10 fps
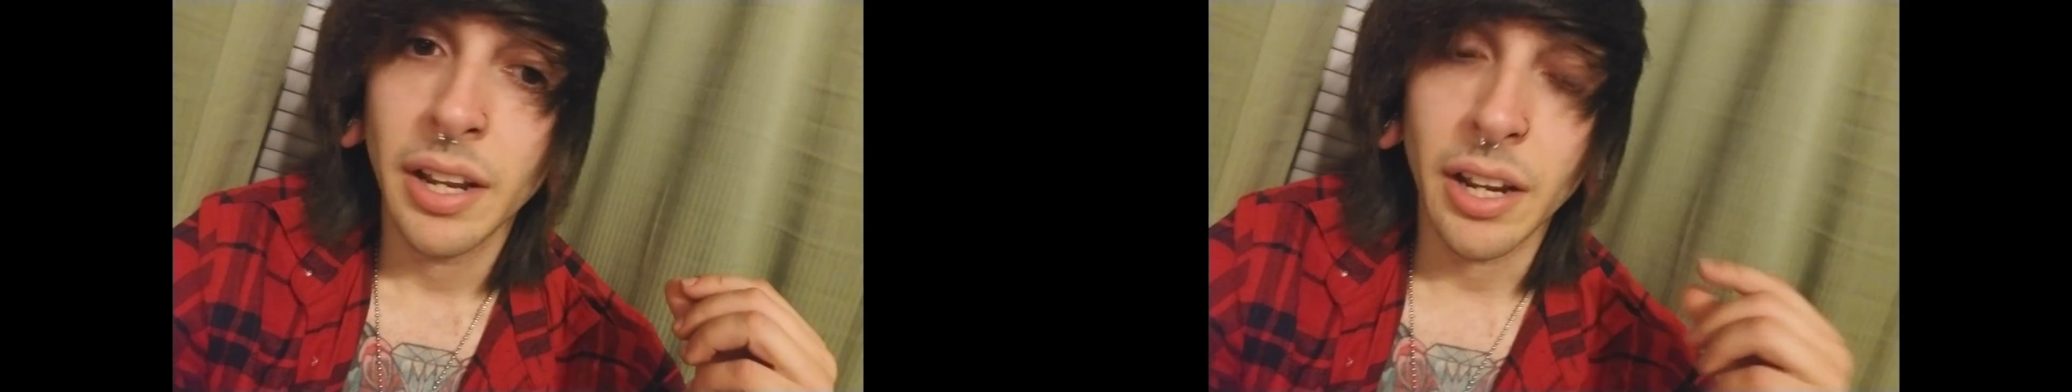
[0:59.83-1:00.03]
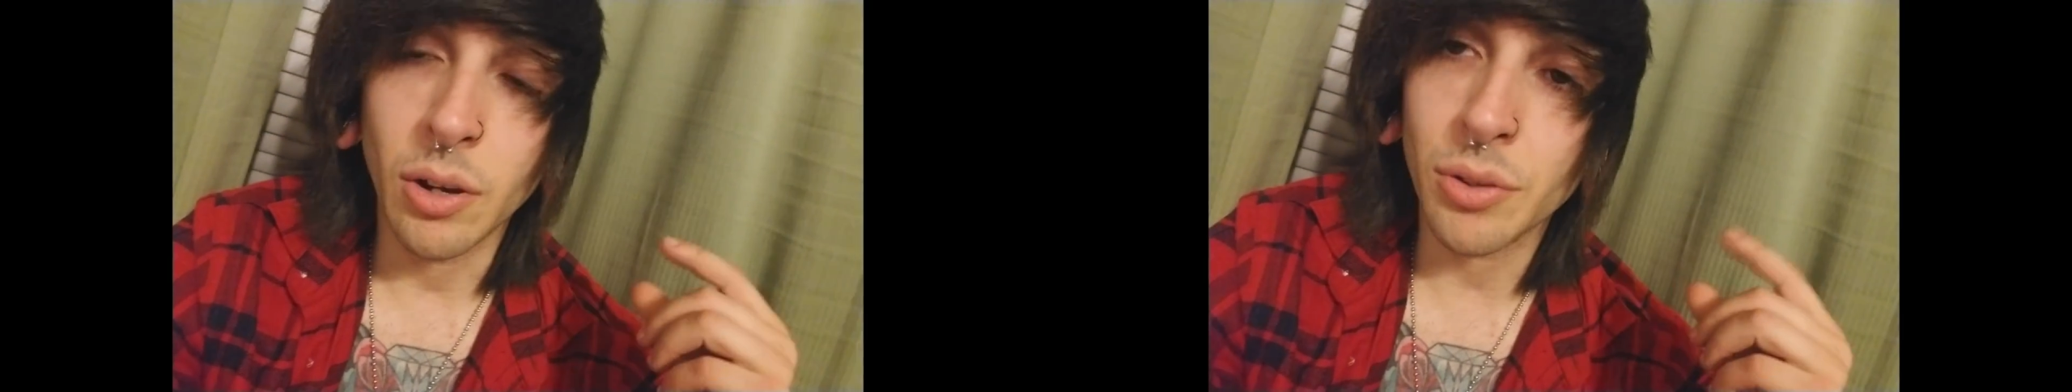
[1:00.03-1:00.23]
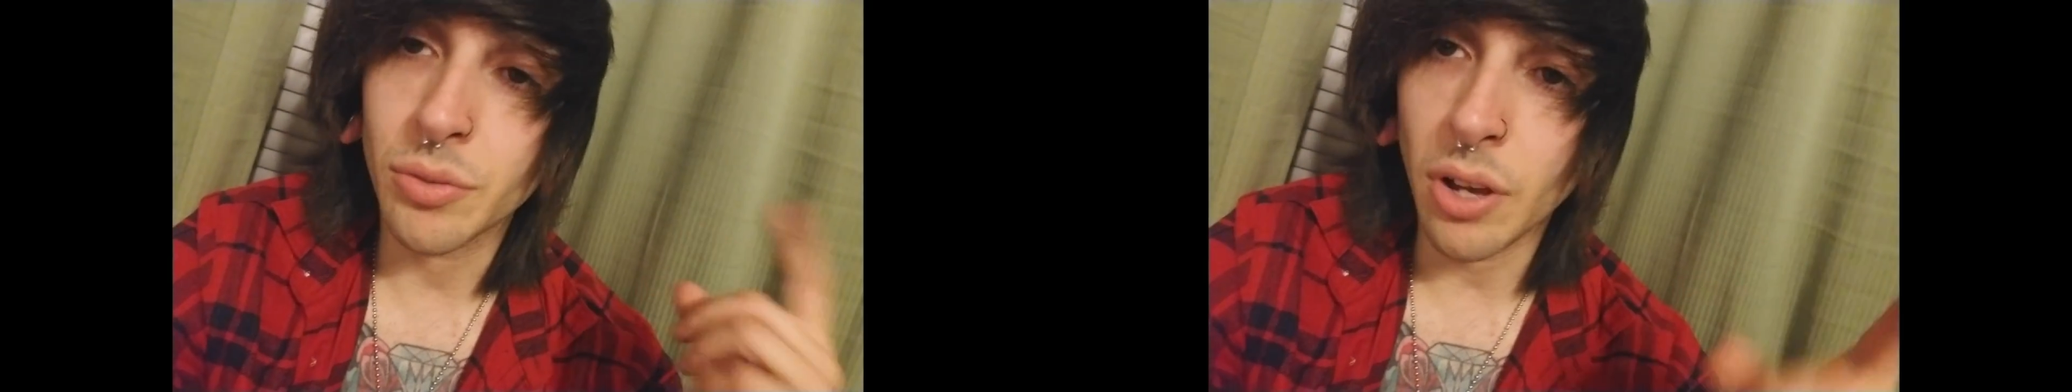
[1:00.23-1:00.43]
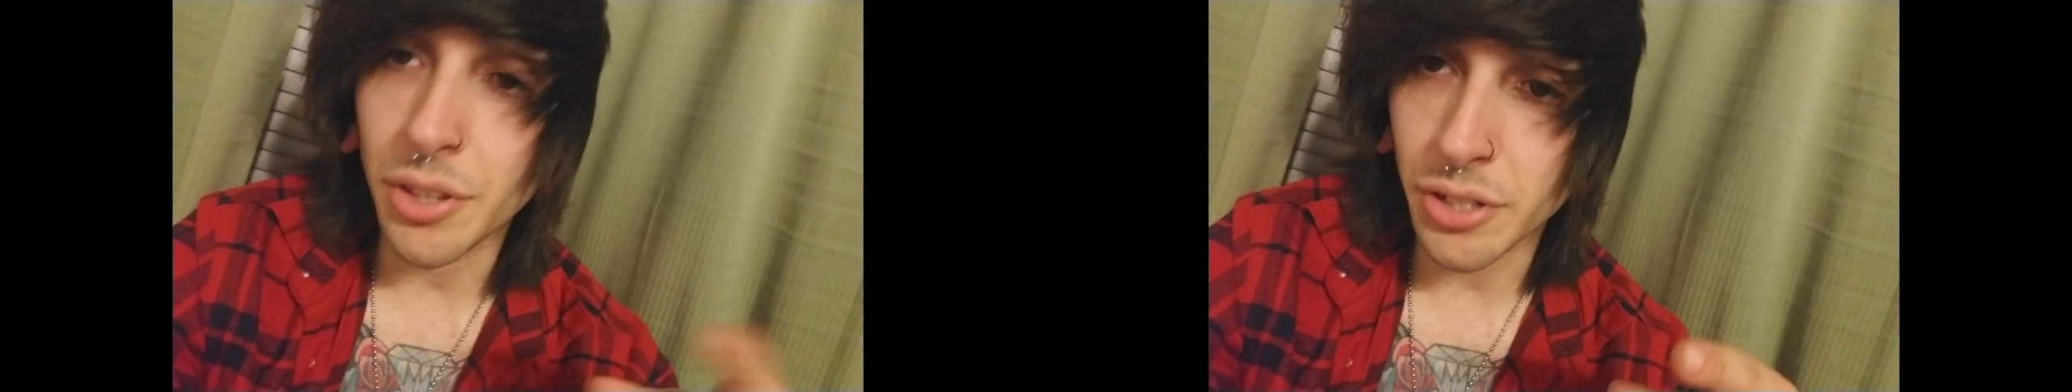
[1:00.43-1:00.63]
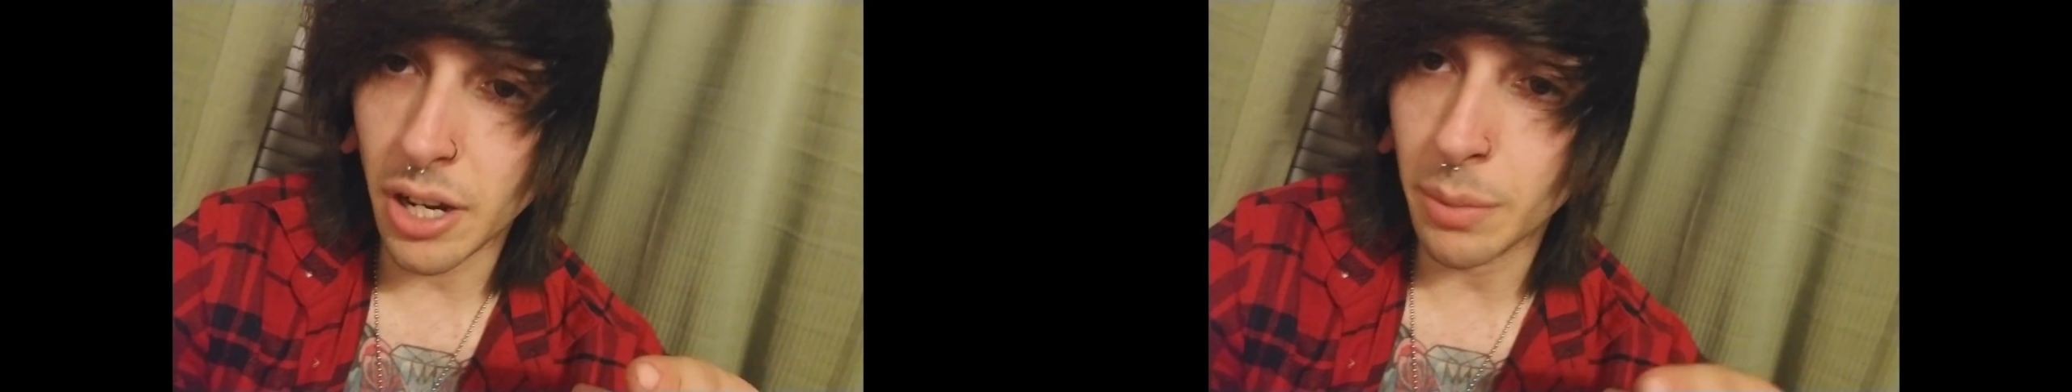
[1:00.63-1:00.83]
and go through all
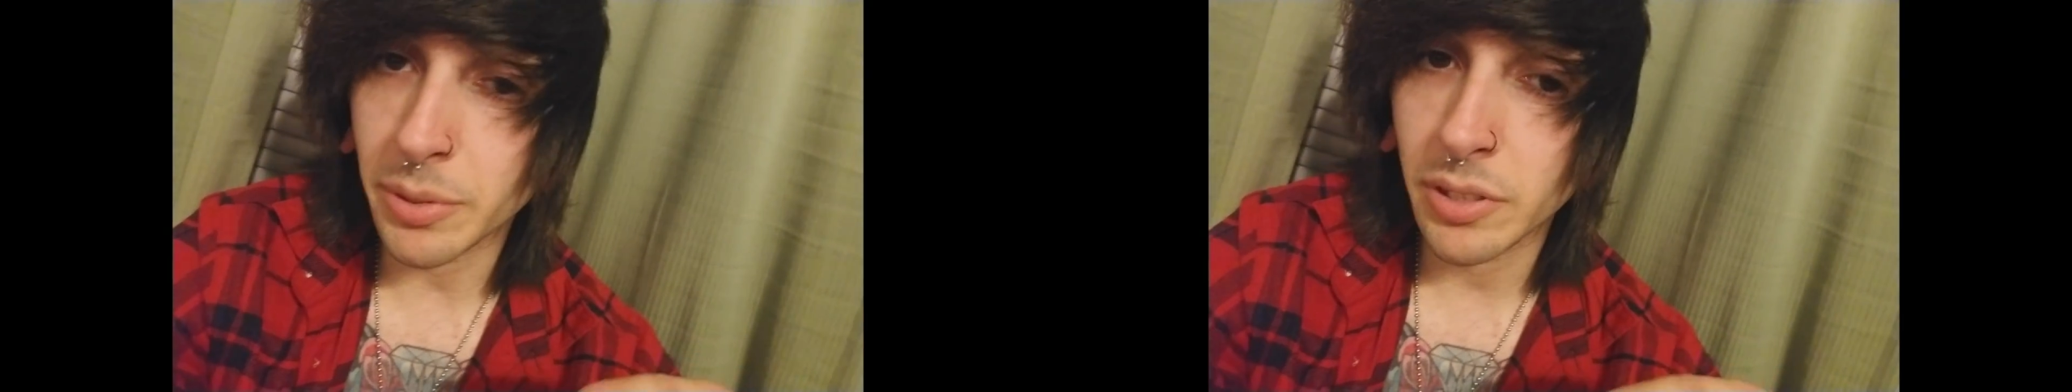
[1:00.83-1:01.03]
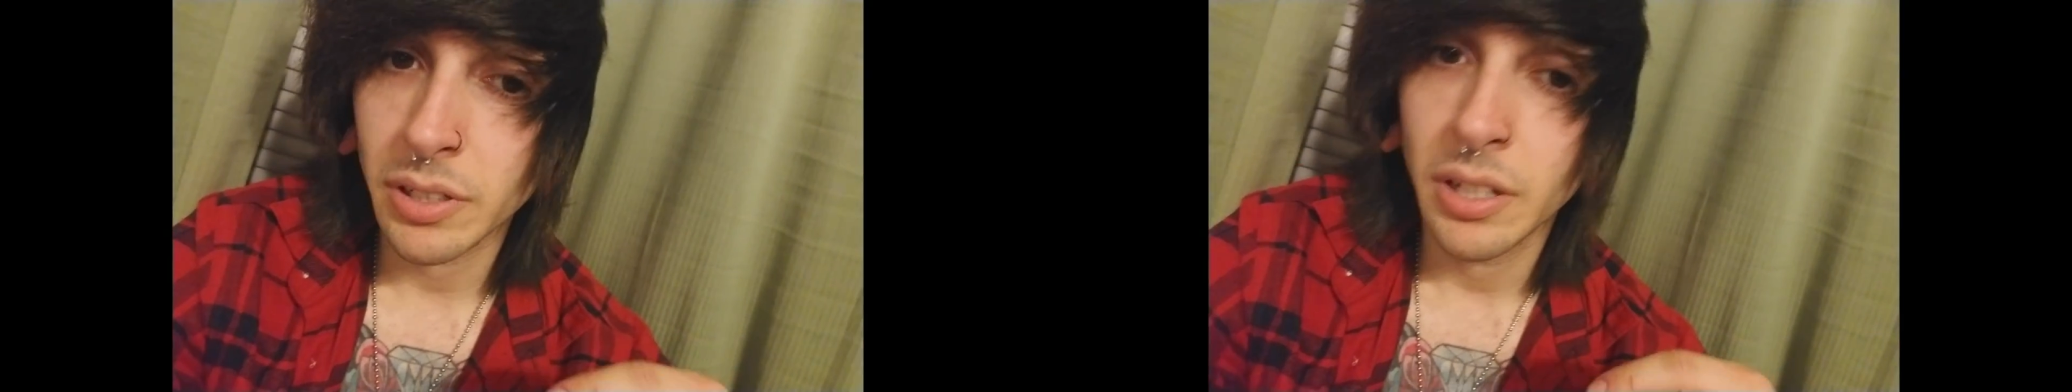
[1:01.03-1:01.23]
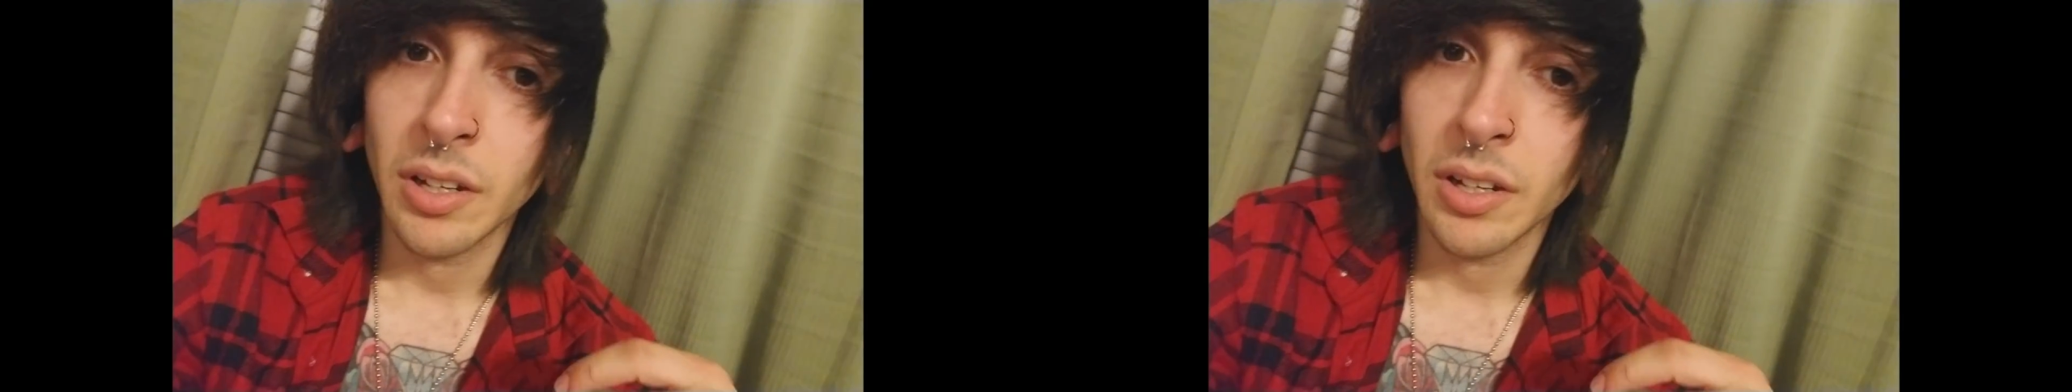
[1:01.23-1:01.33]
the shops,